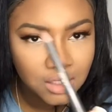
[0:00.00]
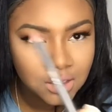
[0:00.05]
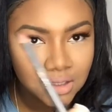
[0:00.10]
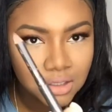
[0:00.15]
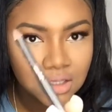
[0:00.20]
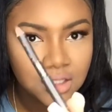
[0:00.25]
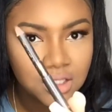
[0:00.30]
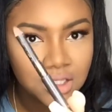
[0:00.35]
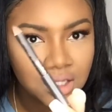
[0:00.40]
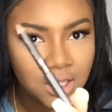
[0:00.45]

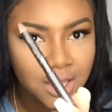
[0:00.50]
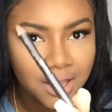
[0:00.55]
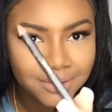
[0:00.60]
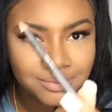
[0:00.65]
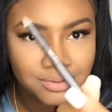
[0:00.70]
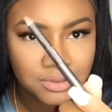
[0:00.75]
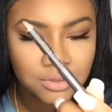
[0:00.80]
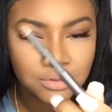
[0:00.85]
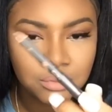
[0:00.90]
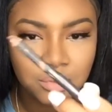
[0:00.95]
The
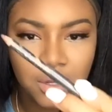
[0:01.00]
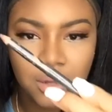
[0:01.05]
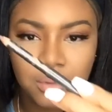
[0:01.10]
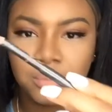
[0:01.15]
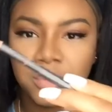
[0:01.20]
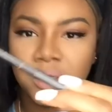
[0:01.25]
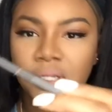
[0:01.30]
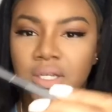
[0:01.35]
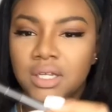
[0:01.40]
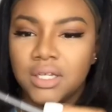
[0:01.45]
absolute bomb.
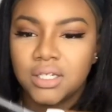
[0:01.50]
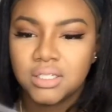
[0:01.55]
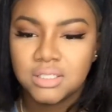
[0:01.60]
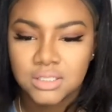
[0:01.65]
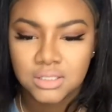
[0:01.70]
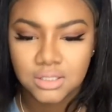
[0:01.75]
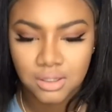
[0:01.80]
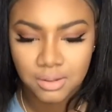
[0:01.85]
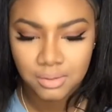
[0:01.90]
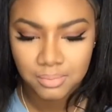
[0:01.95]
But it's
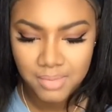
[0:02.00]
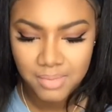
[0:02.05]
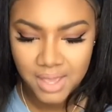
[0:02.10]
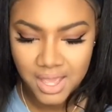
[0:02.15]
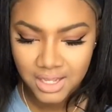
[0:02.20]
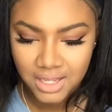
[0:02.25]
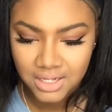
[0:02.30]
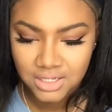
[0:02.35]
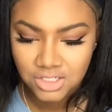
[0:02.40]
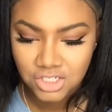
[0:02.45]
the
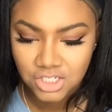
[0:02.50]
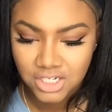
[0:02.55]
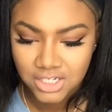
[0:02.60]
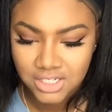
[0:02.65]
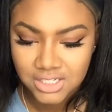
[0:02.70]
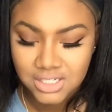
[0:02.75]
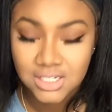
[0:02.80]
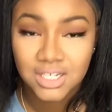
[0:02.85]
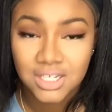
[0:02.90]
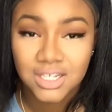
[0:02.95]
MAC
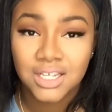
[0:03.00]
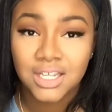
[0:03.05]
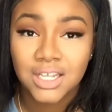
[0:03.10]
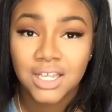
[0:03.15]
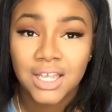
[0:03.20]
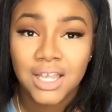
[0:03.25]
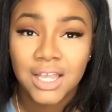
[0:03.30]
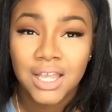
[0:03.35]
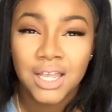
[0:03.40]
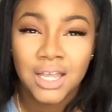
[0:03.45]
Chestnut
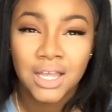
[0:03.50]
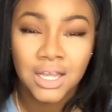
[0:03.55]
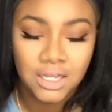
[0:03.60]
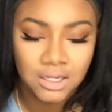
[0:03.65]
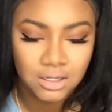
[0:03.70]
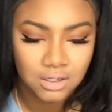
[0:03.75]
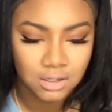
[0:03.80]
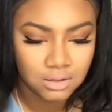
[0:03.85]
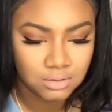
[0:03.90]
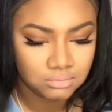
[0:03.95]

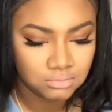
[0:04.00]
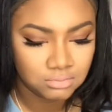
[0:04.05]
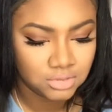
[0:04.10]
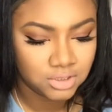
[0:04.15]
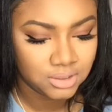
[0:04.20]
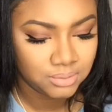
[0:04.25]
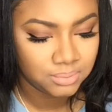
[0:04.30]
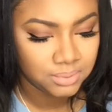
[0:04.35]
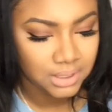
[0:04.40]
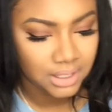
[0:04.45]

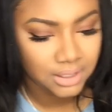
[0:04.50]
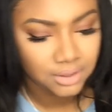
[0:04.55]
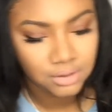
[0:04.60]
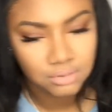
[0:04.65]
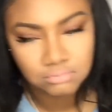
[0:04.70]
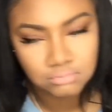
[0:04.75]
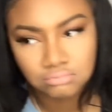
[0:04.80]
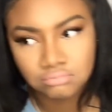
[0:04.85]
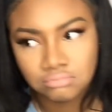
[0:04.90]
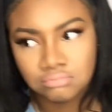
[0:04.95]
lip liner.
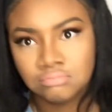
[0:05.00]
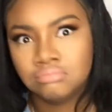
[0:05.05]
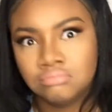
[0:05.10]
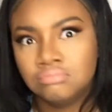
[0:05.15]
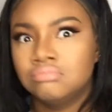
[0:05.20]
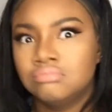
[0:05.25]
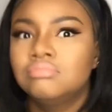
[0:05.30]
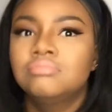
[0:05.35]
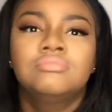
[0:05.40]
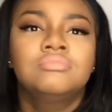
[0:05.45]

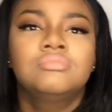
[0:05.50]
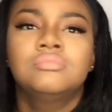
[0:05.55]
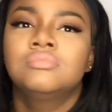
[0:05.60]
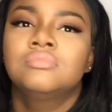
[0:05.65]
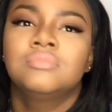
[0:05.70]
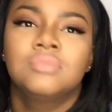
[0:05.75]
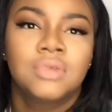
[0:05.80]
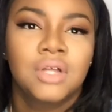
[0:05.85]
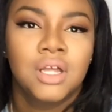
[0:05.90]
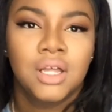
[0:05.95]

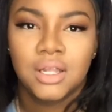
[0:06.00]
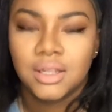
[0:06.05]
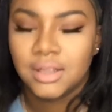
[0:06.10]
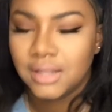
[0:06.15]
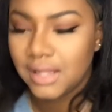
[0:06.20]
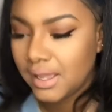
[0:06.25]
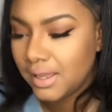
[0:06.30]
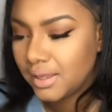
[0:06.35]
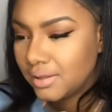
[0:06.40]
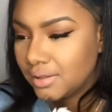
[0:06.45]

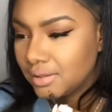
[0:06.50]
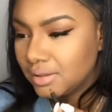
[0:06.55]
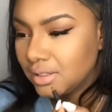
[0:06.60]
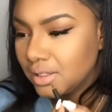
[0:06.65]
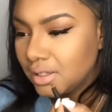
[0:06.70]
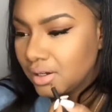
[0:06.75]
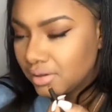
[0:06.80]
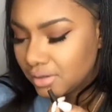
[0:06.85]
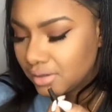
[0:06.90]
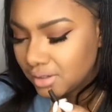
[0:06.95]
Like,
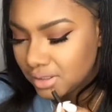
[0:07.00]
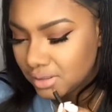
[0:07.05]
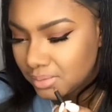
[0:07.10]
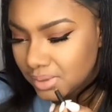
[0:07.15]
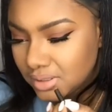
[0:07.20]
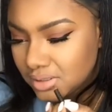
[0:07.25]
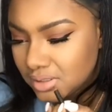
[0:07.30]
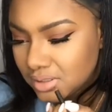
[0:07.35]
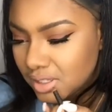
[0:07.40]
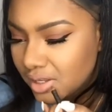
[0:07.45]
literally the best
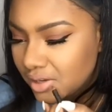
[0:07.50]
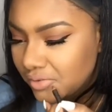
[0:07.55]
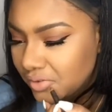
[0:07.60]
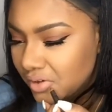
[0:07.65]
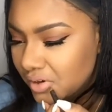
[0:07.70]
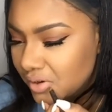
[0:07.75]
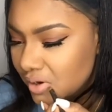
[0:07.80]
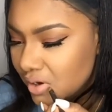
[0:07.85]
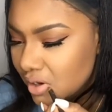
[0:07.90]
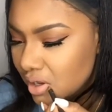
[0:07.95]
thing ever.
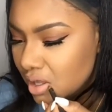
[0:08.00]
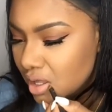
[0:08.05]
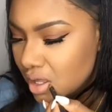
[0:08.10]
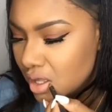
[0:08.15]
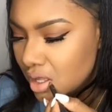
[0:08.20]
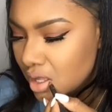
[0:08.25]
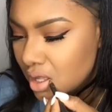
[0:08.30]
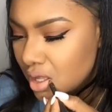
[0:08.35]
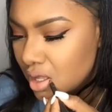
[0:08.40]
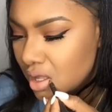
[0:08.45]

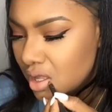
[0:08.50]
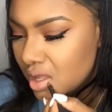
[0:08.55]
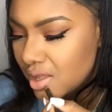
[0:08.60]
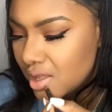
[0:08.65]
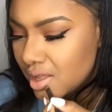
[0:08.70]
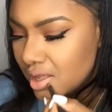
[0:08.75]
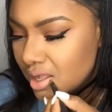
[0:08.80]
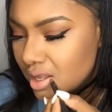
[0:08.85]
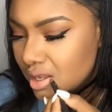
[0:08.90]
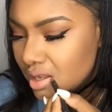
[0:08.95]

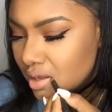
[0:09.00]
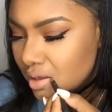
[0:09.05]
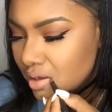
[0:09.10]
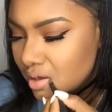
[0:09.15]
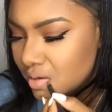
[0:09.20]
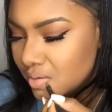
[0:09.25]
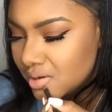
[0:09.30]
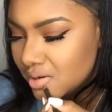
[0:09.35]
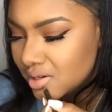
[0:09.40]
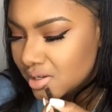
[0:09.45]
So I'm
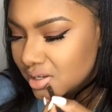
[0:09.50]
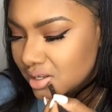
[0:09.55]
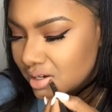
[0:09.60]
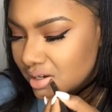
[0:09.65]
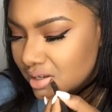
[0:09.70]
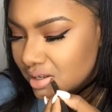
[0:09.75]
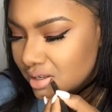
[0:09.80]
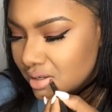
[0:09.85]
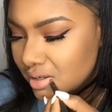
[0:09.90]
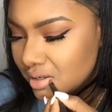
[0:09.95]
just going to
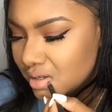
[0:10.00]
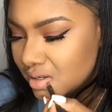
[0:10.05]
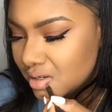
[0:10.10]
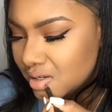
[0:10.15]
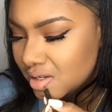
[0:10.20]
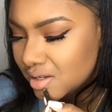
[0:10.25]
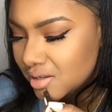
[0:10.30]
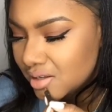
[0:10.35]
go